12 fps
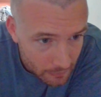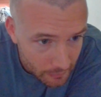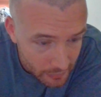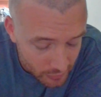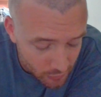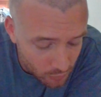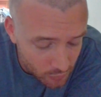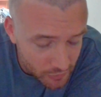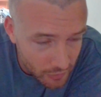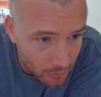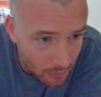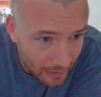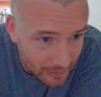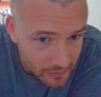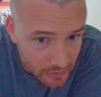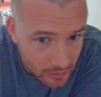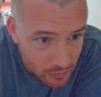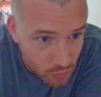This is also
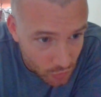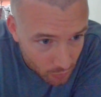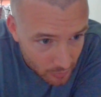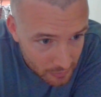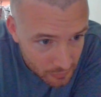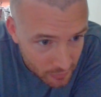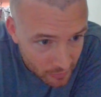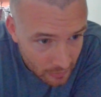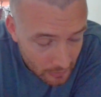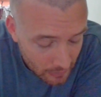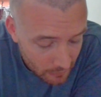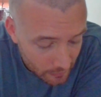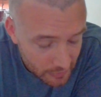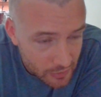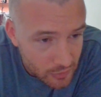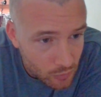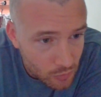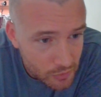anti-Jewish. This
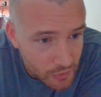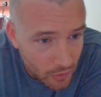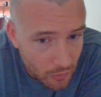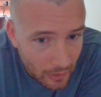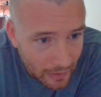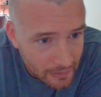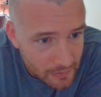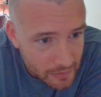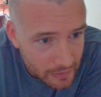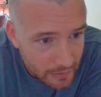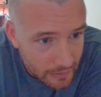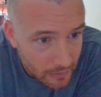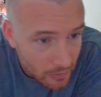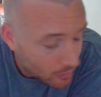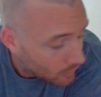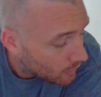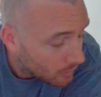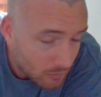is also
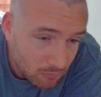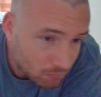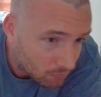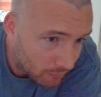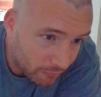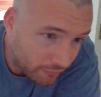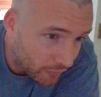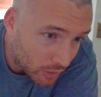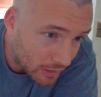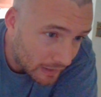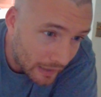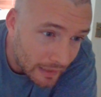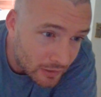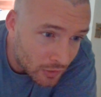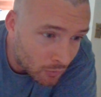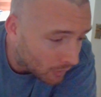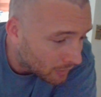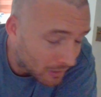anti-fucking
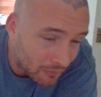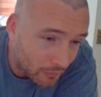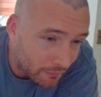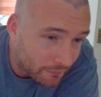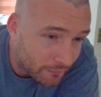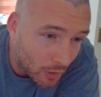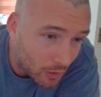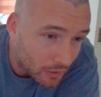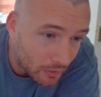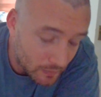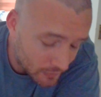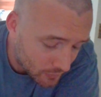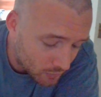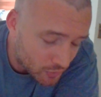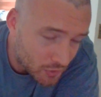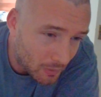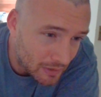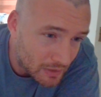Hindu. I don't give a fuck. This is
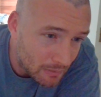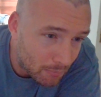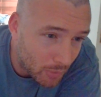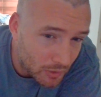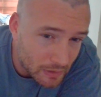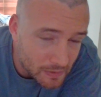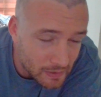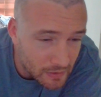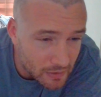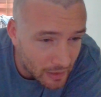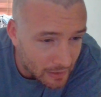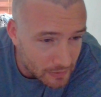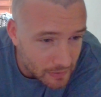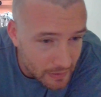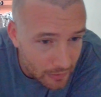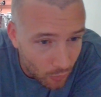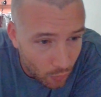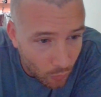also anti-Buddhist. This is
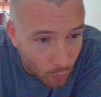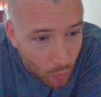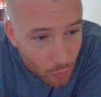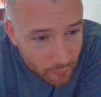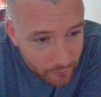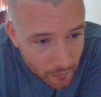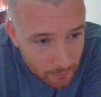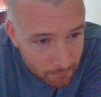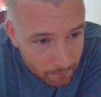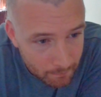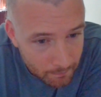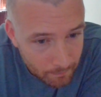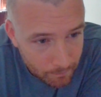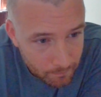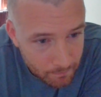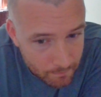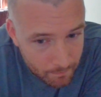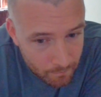anti all of them.
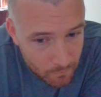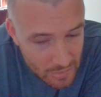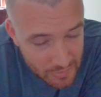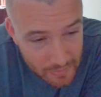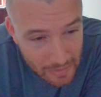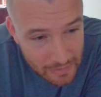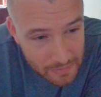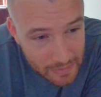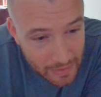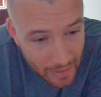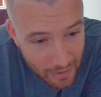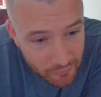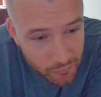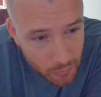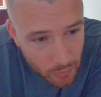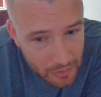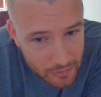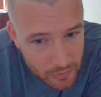This is anti every
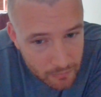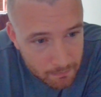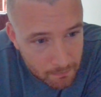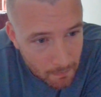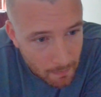religion.